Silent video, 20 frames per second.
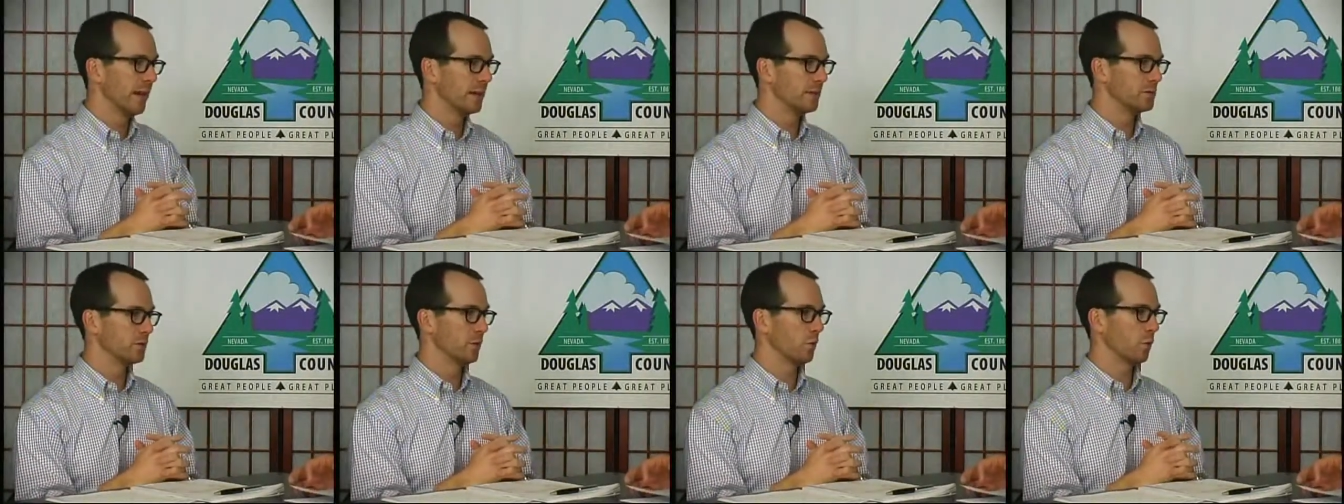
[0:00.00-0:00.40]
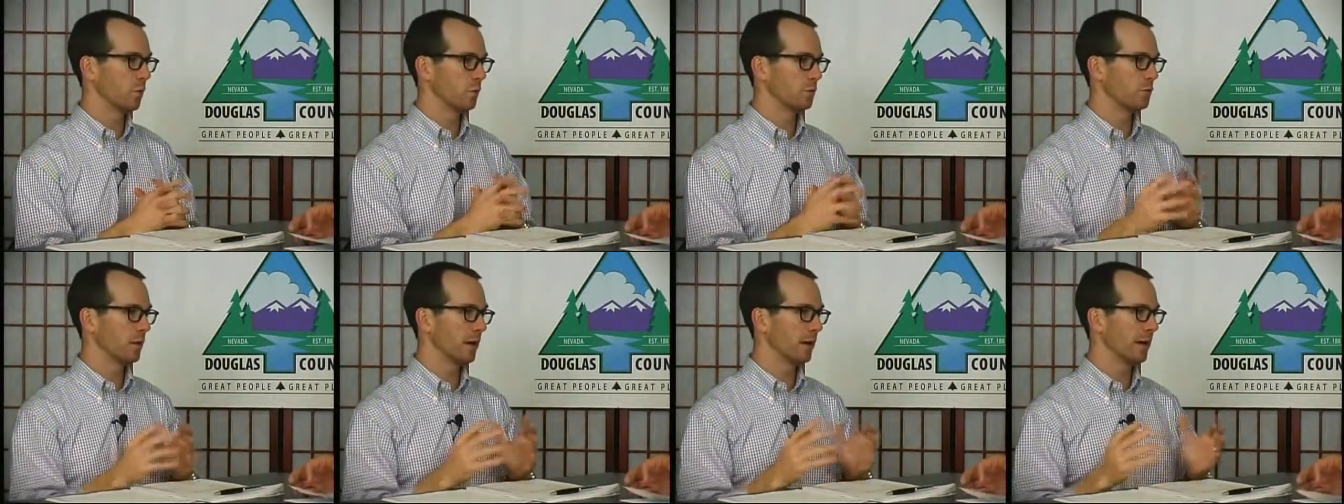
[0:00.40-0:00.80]
And so
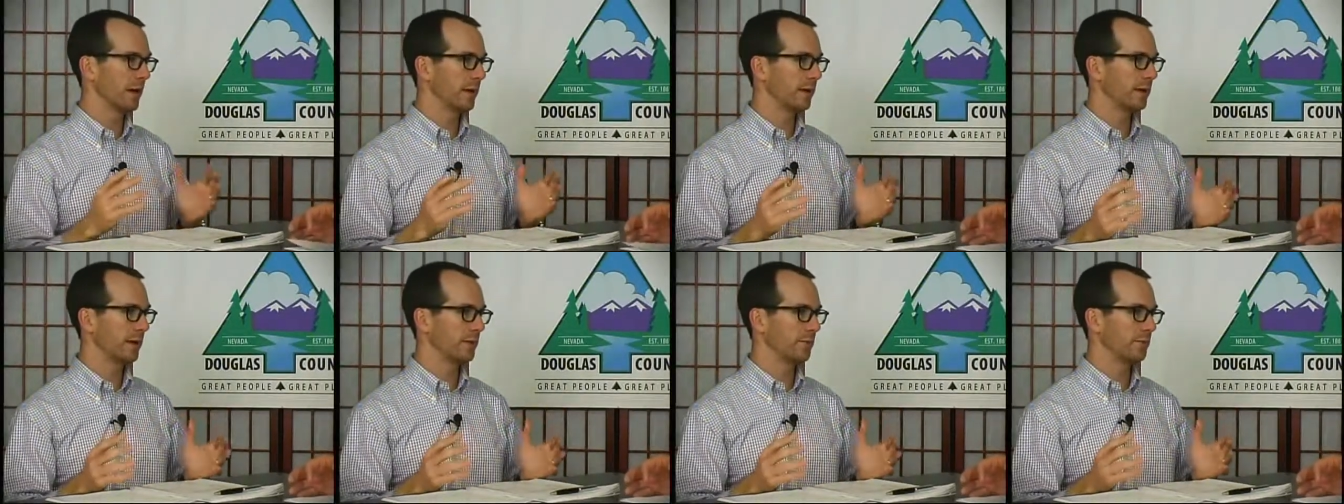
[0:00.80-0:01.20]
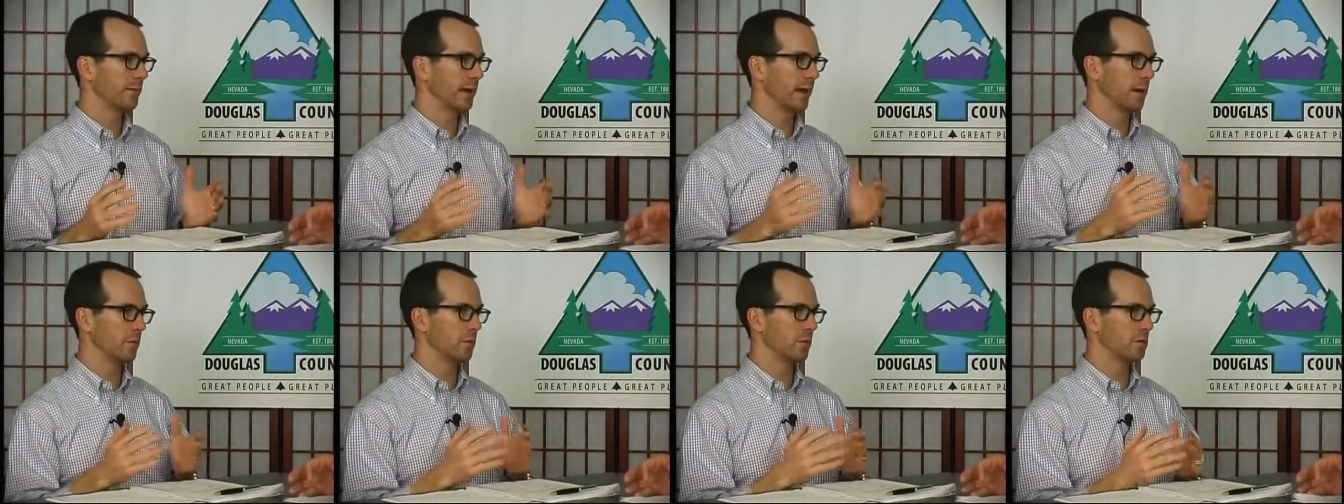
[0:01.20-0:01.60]
we're trying to
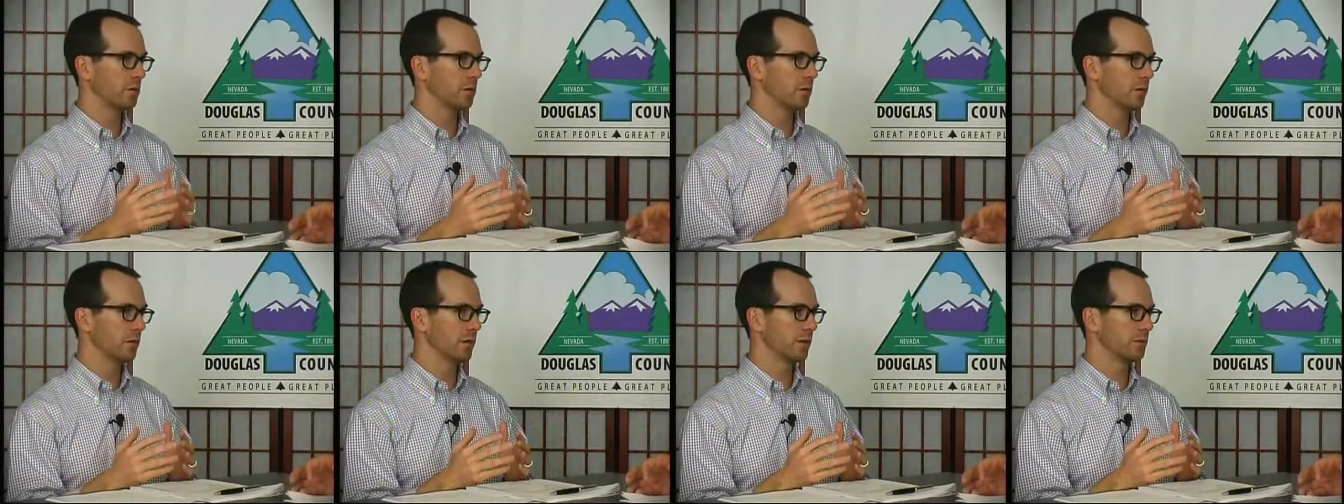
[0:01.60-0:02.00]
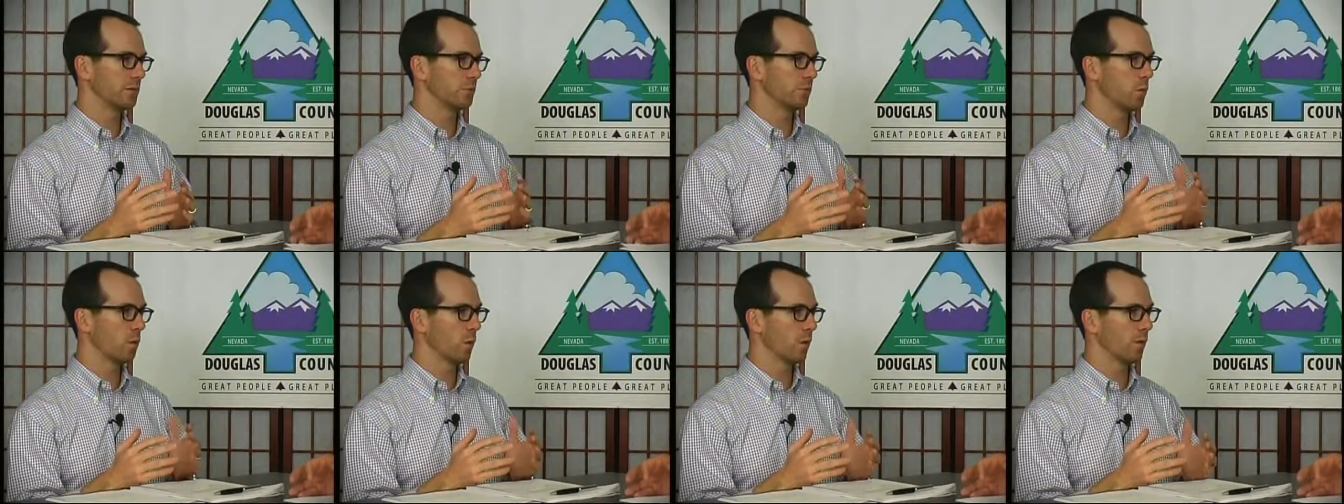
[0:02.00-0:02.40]
identify
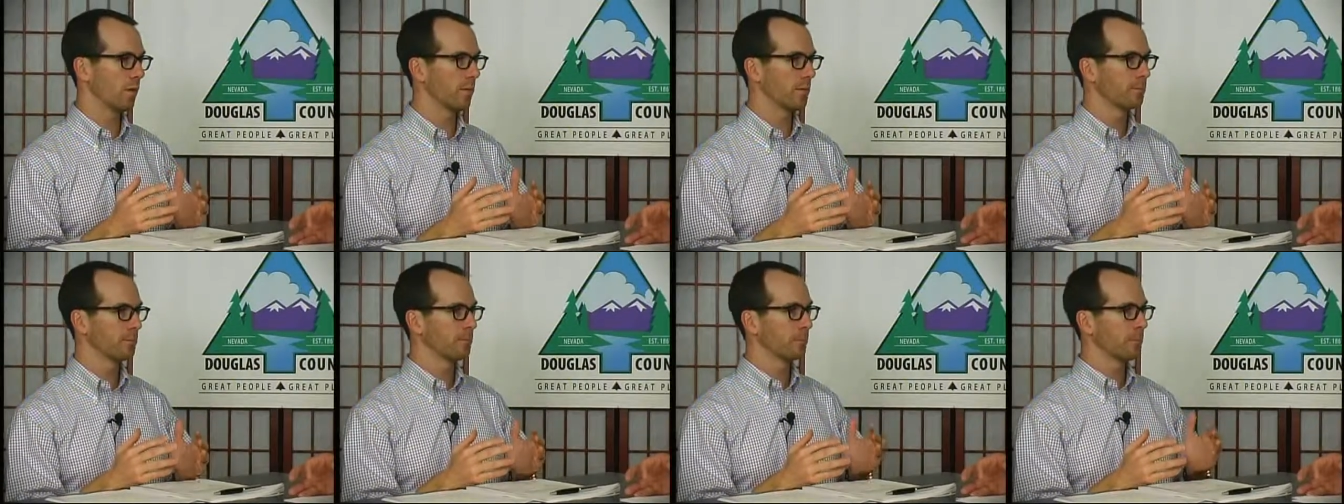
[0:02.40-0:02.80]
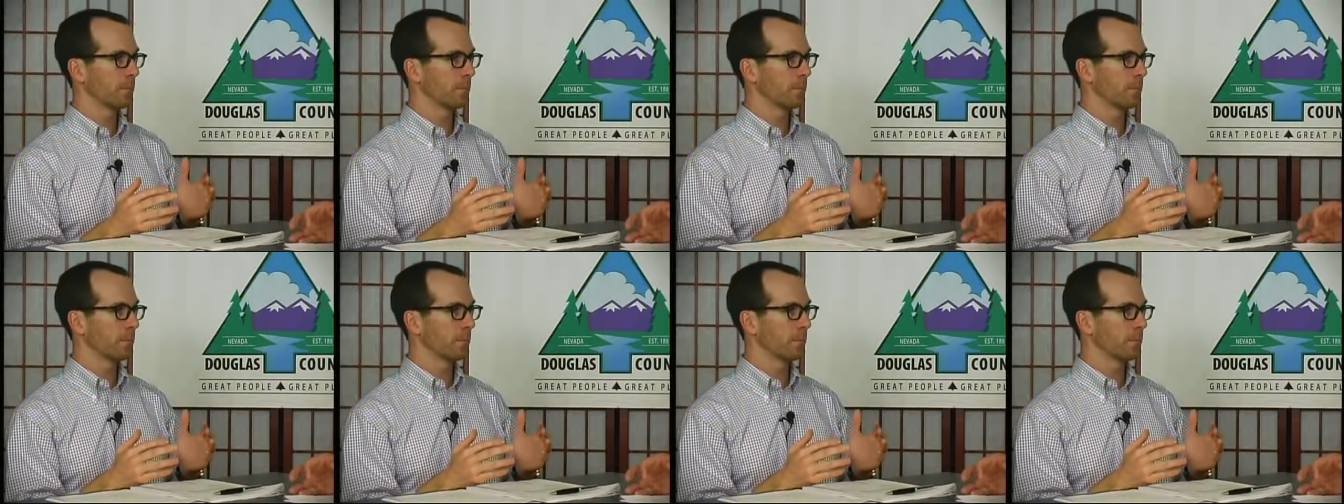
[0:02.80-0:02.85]
opportunities for